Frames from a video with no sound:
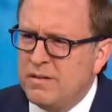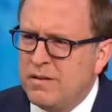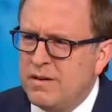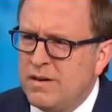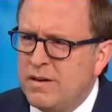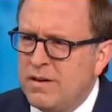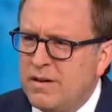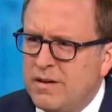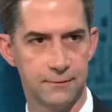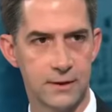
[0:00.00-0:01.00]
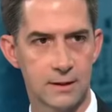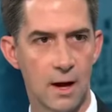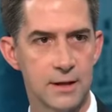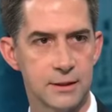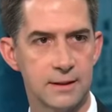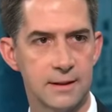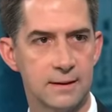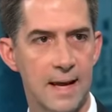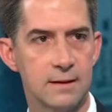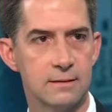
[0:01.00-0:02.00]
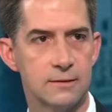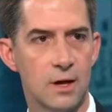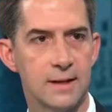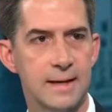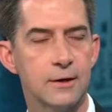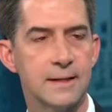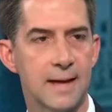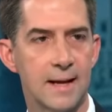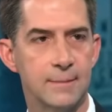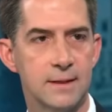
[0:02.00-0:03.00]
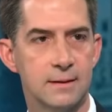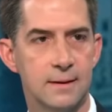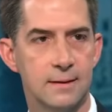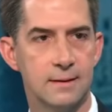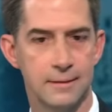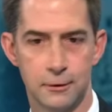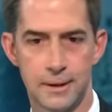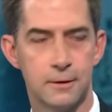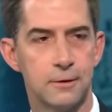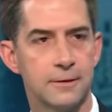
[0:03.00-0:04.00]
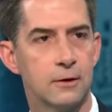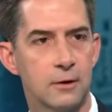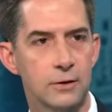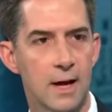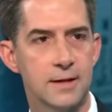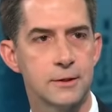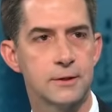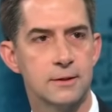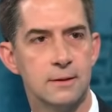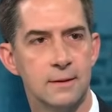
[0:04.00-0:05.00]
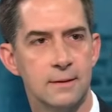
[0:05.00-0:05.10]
Well, they call themselves the Gaza Enca- Solidarity Encampment. They're little, they're little Gazas.